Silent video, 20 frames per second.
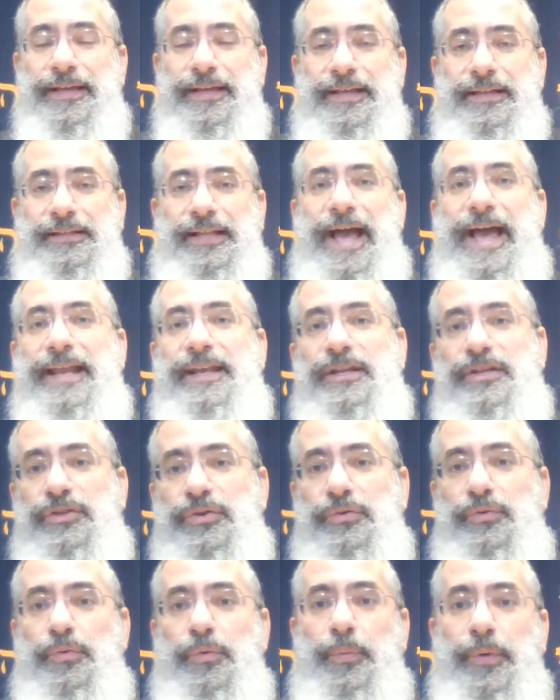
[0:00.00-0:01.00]
gladden
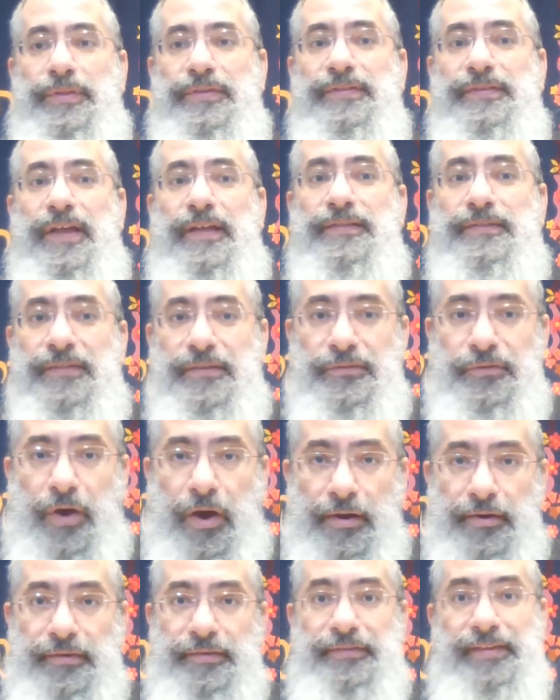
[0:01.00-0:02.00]
you with sons and
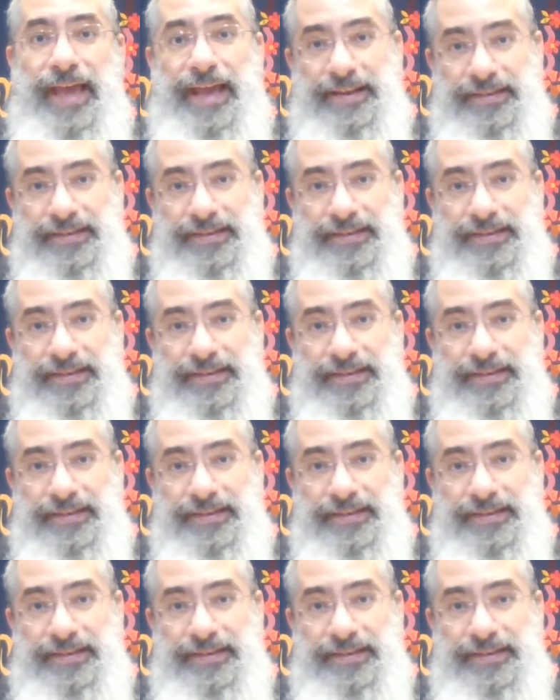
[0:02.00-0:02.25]
daughters and